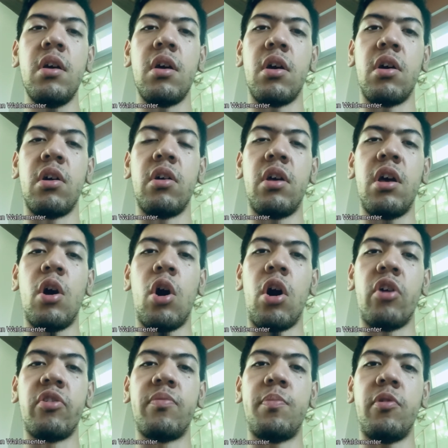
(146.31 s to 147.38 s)
uh,
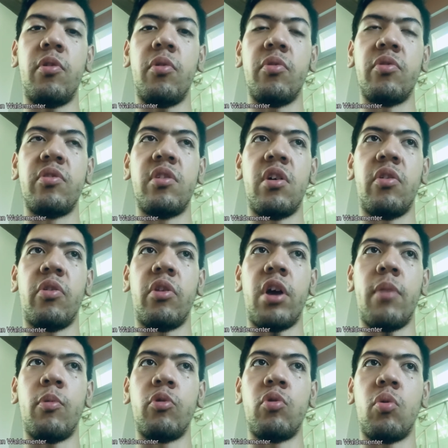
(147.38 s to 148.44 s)
hospitals, the
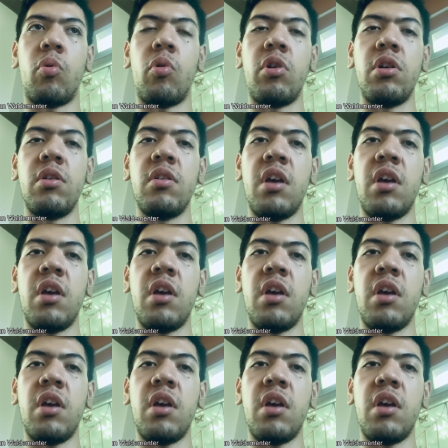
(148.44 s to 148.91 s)
laboratory,